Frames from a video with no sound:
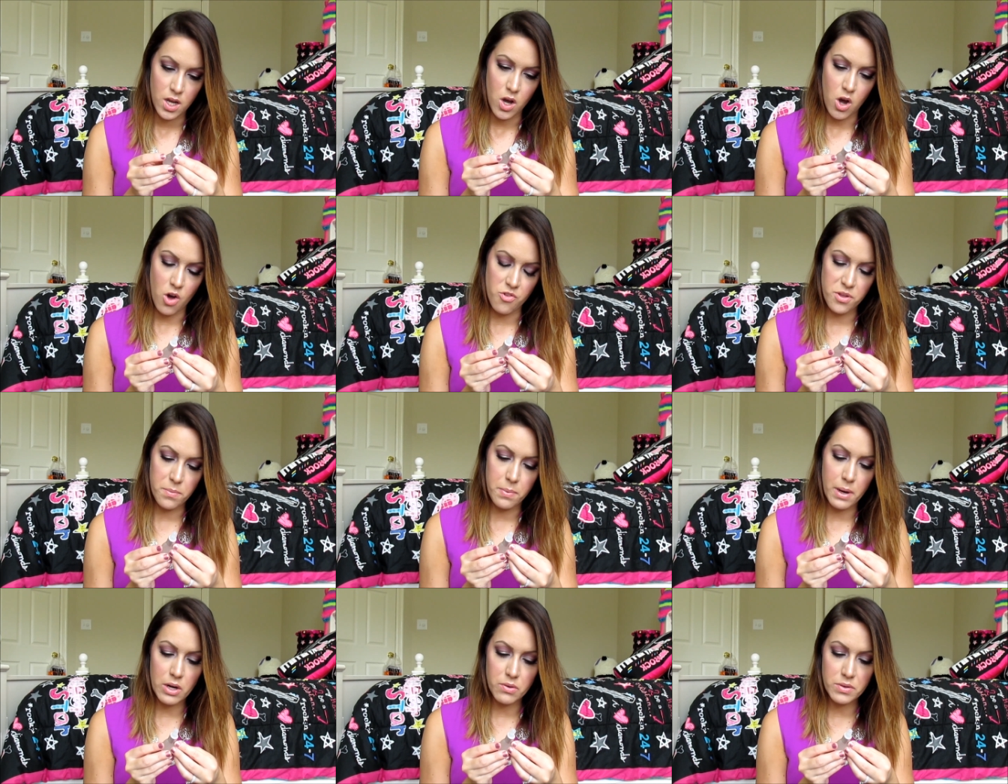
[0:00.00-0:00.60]
on
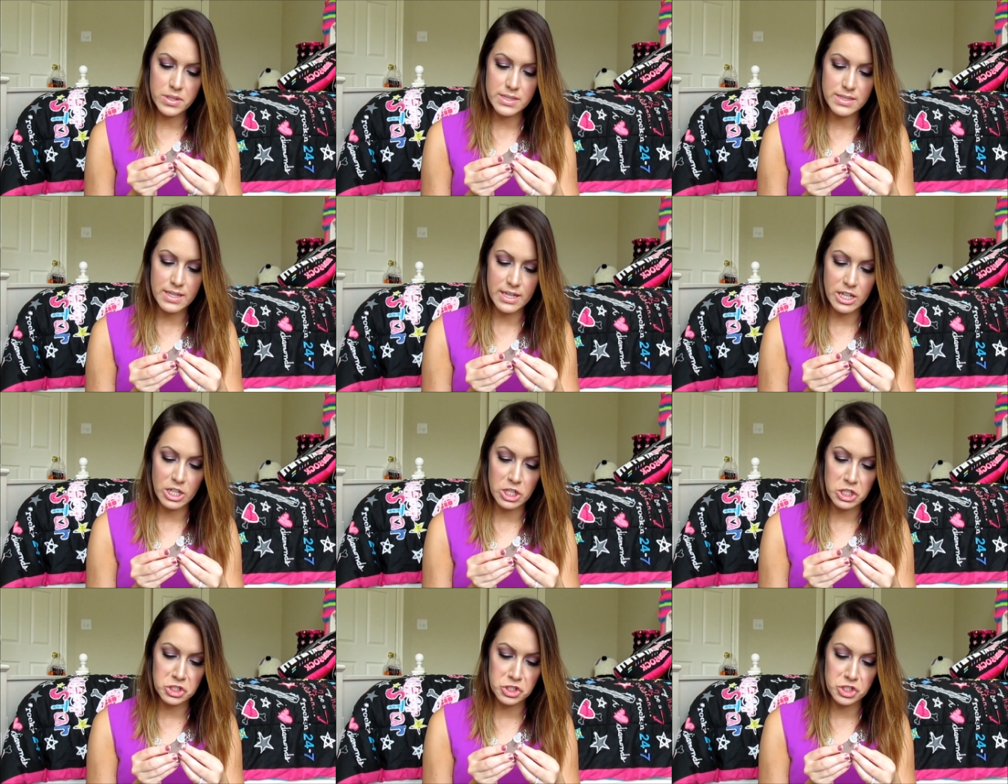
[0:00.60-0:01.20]
the bottle it's
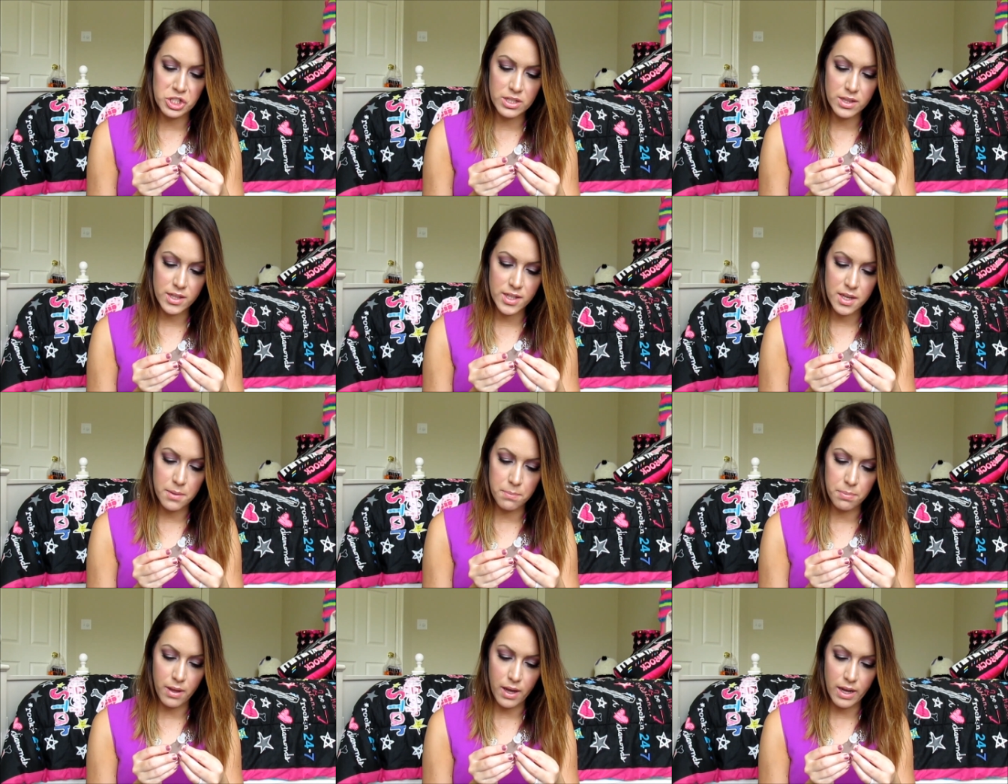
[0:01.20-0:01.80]
saying gently
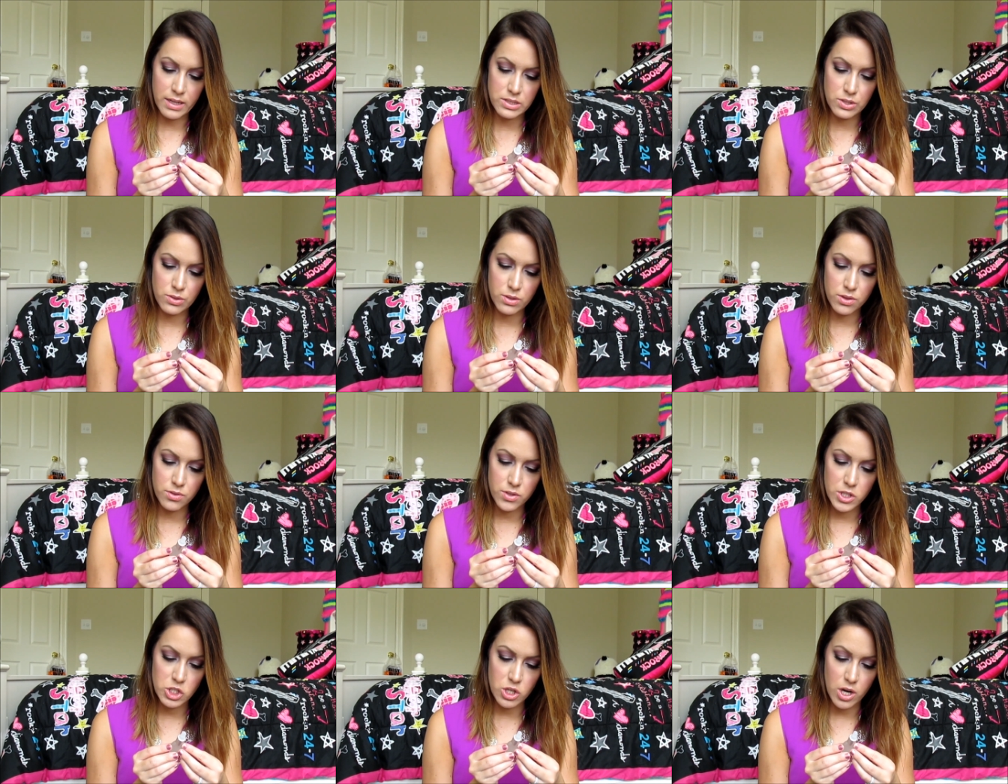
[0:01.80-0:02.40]
apply 2 to
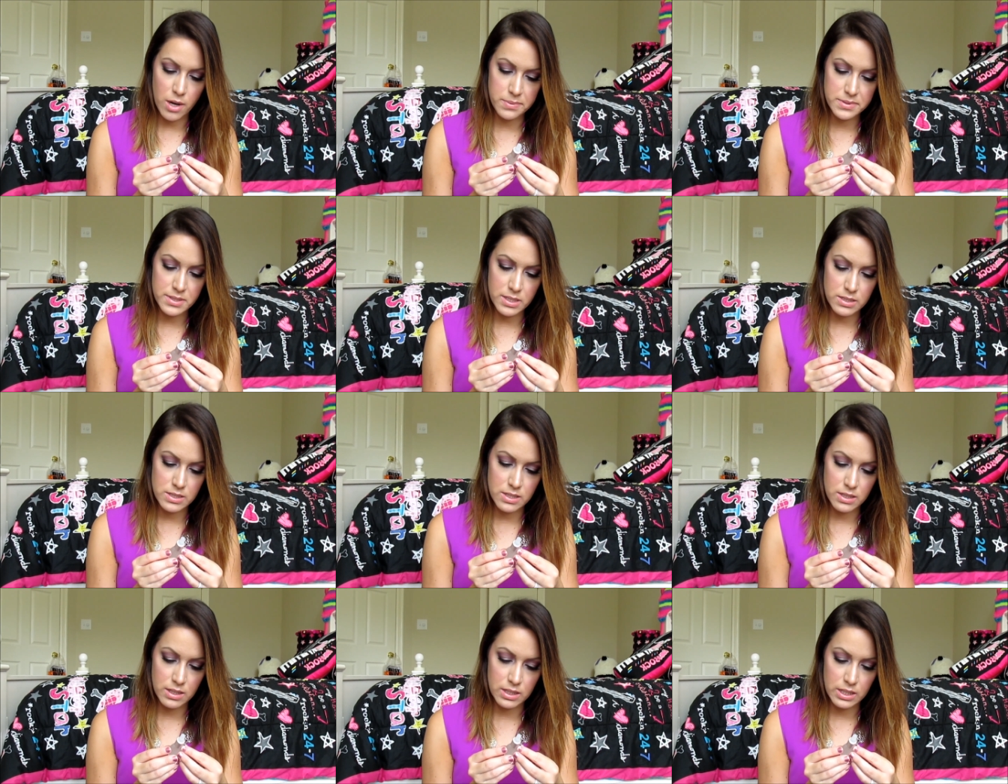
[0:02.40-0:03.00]
3 drops
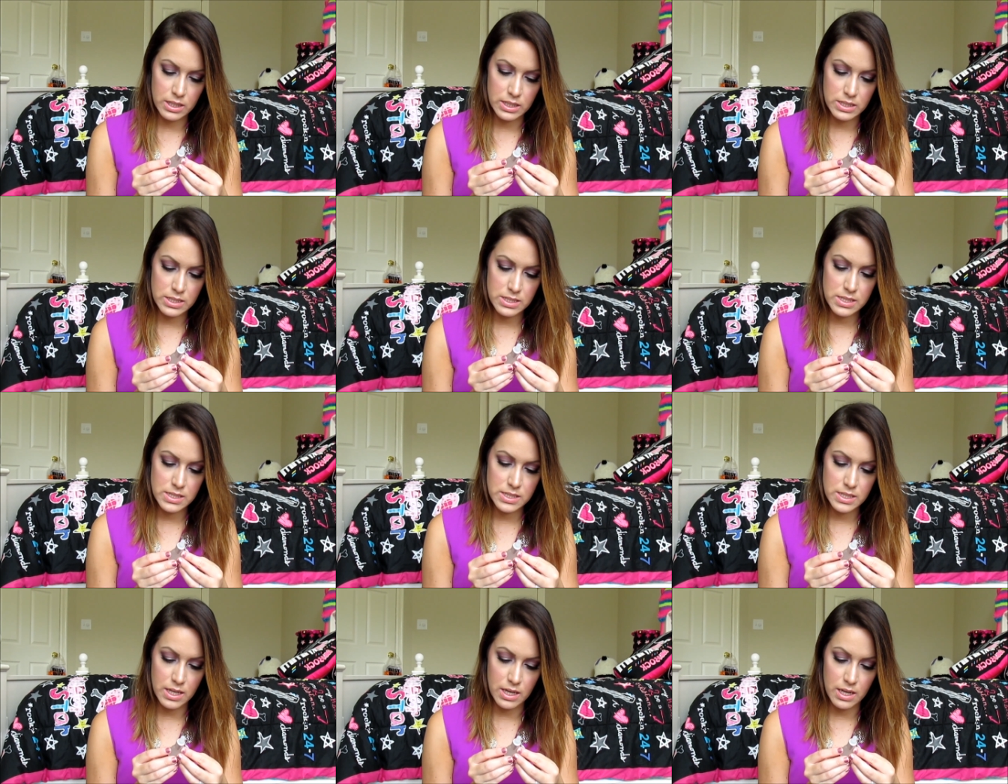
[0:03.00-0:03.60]
onto cleansed
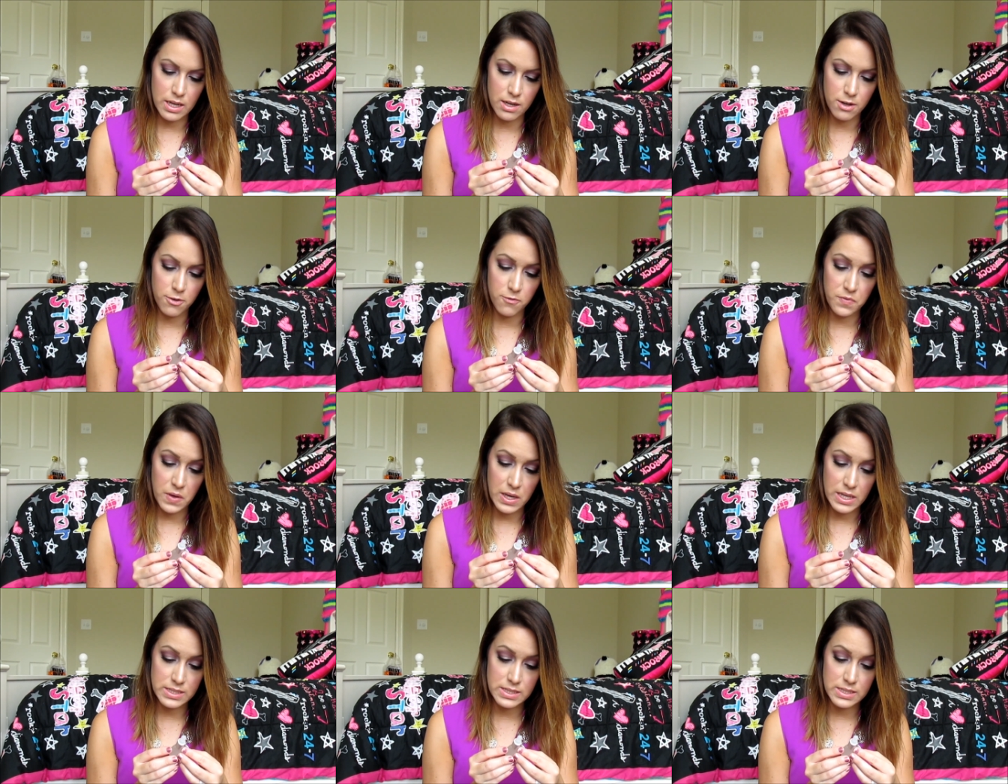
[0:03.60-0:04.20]
skin,
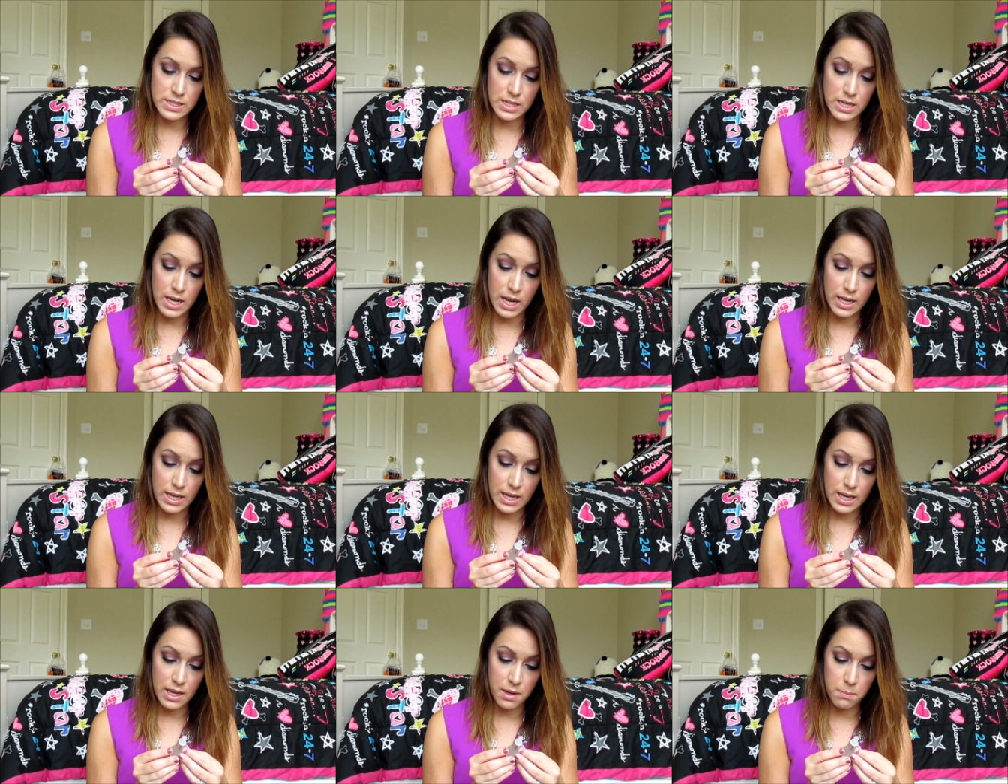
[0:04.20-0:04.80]
face,
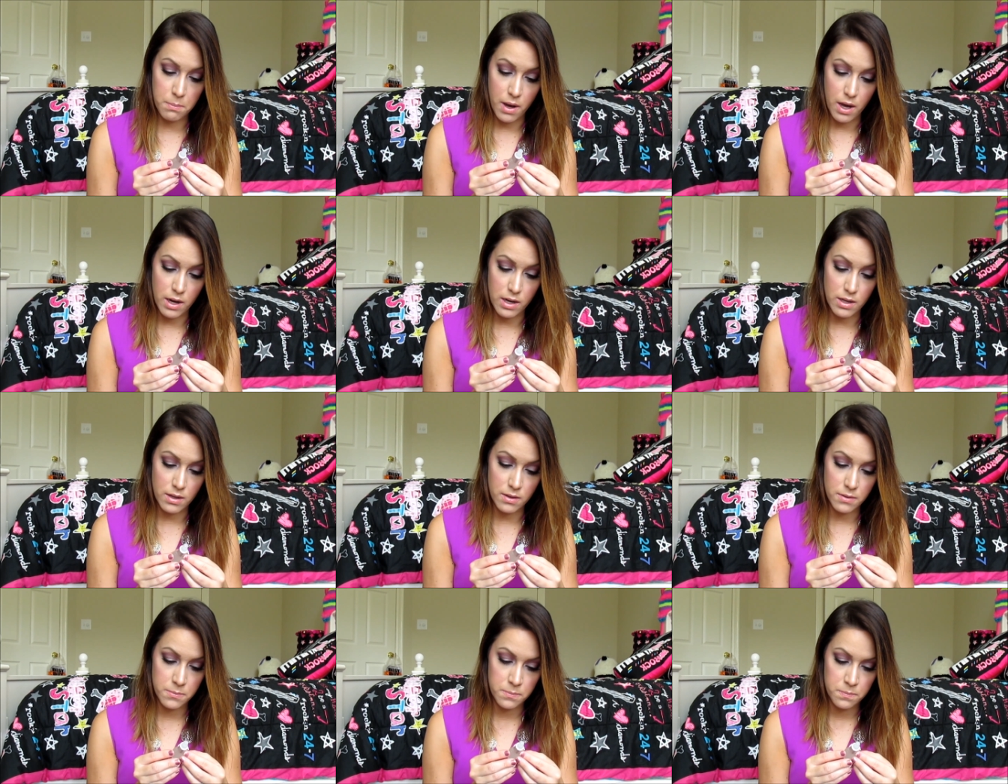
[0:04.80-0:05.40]
neck, and
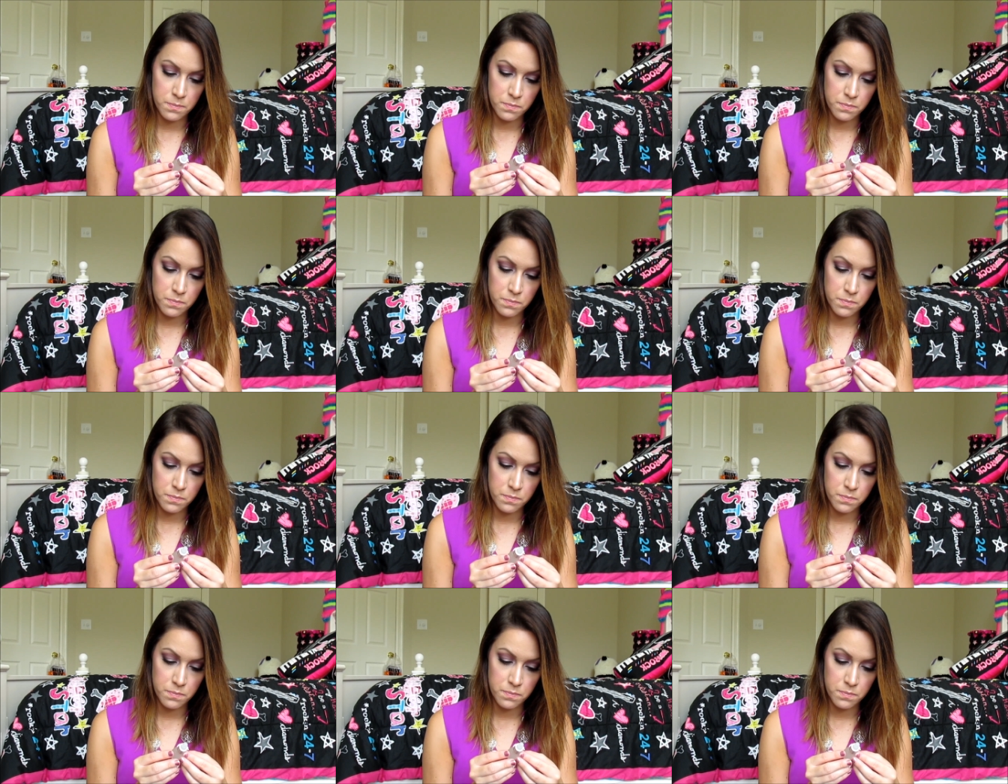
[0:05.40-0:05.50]
body.